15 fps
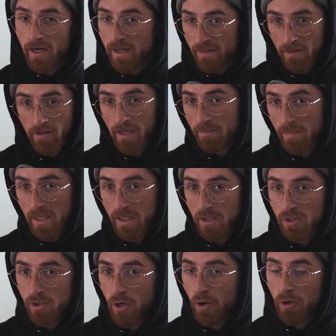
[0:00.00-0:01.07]
you're anything like me,
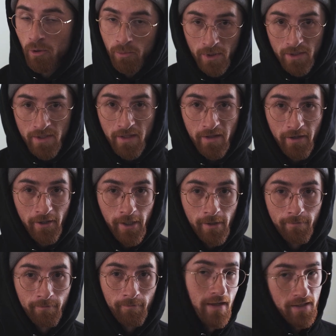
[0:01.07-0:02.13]
you don't know music theory,
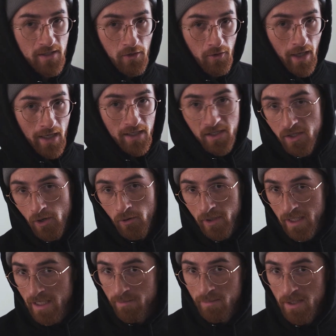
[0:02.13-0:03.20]
and that's okay. You
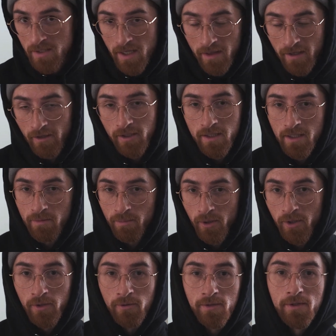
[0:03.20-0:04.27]
don't need music theory to
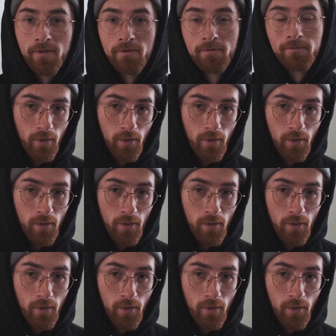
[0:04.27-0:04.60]
produce.